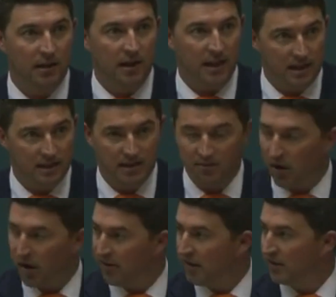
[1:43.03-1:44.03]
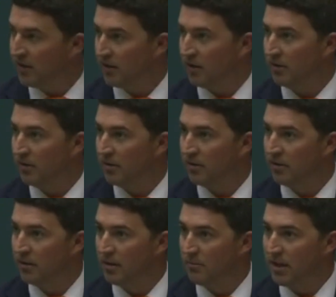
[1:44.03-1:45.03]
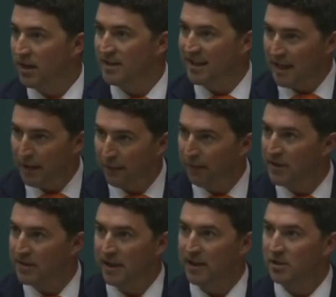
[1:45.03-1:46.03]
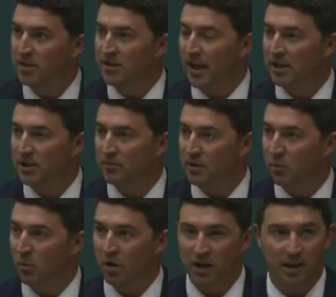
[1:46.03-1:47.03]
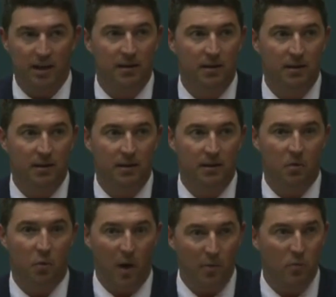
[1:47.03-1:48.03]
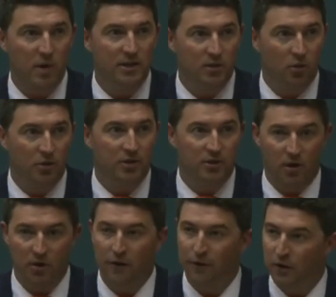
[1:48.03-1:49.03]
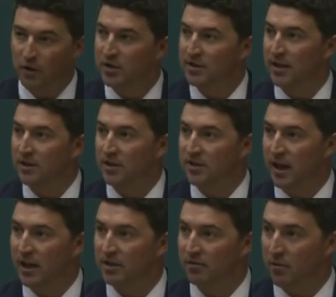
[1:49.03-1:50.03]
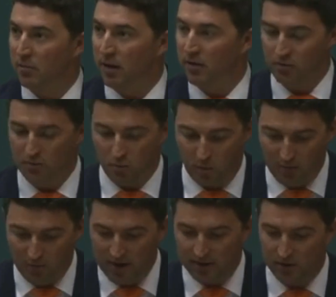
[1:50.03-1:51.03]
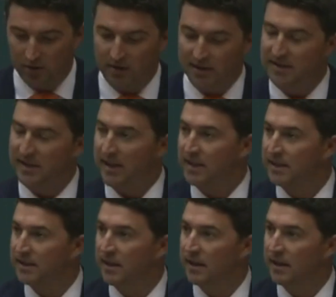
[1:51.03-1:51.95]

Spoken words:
is the right thing to do. Because if this legislation was working, when we saw the Stronger Futures legislation repealed, when we saw it cease,